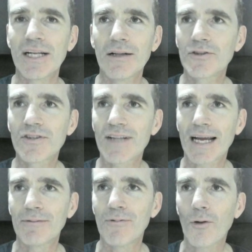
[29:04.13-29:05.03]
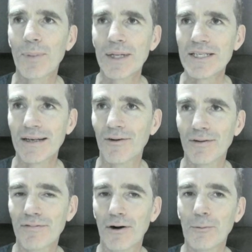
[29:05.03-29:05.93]
Looked just like a rock pigeon, or a
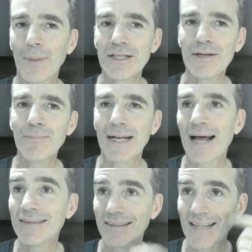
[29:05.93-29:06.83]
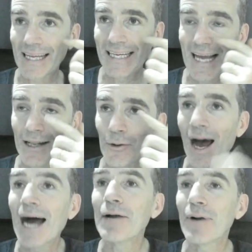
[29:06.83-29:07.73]
feral pigeon, but had this like yellow
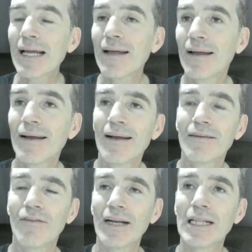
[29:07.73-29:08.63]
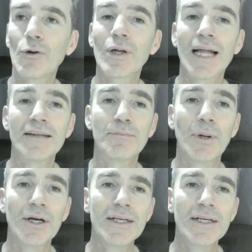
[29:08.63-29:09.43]
eye-ring. Very localized bird.